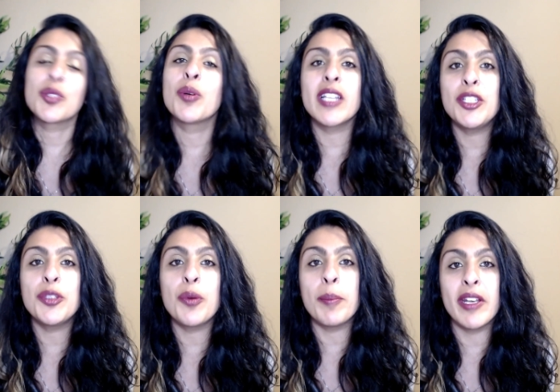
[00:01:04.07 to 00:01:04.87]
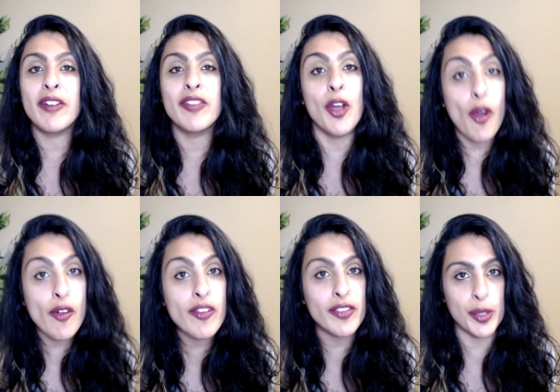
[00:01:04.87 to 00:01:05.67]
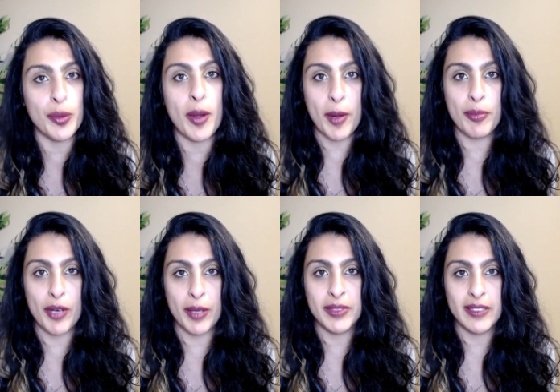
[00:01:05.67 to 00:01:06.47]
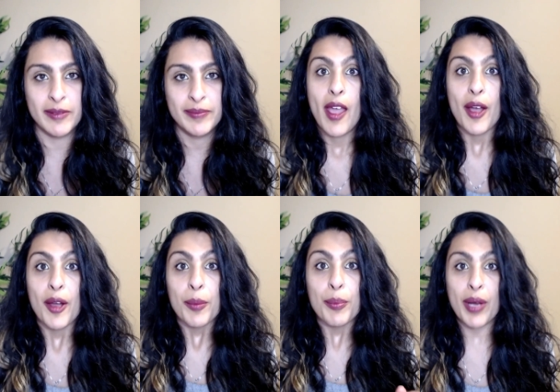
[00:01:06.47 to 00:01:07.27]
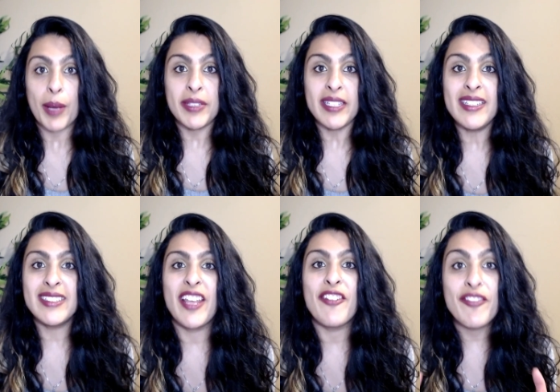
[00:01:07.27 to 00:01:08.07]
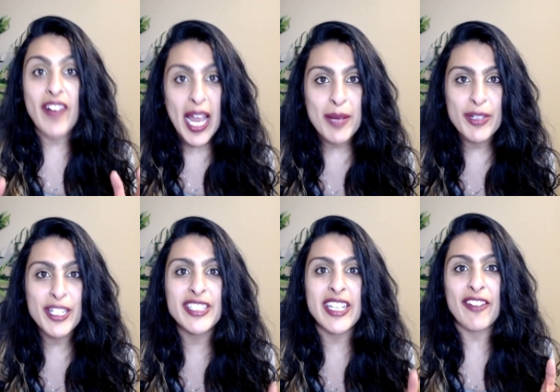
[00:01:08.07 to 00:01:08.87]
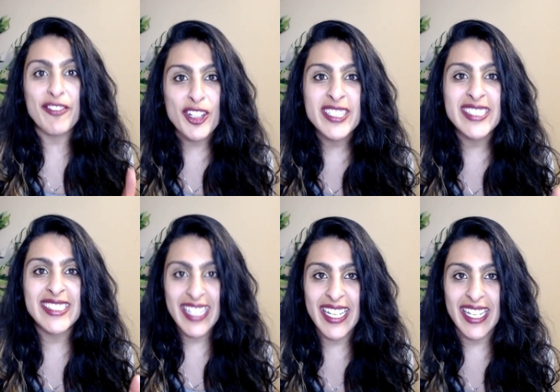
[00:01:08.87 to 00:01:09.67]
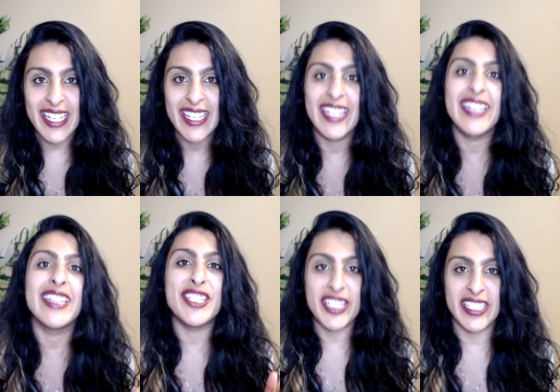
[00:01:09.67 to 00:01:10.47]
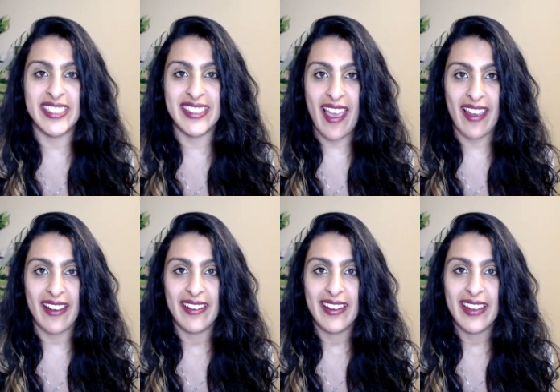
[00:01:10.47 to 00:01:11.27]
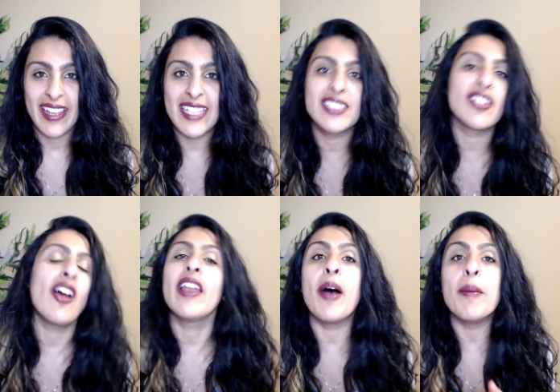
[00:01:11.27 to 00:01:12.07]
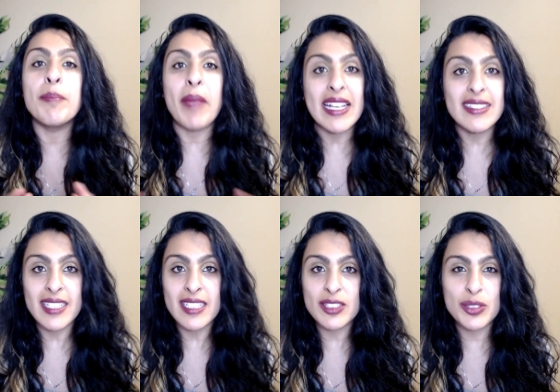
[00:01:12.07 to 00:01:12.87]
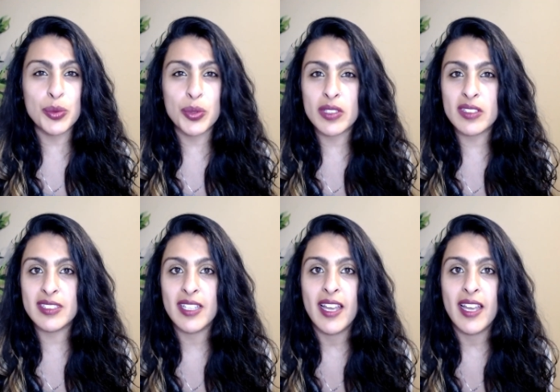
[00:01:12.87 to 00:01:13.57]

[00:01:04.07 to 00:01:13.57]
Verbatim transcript: quickly do a bit of an overview about Brampton. Brampton is a vibrant, diverse city in the G T A. It's got amazing schools,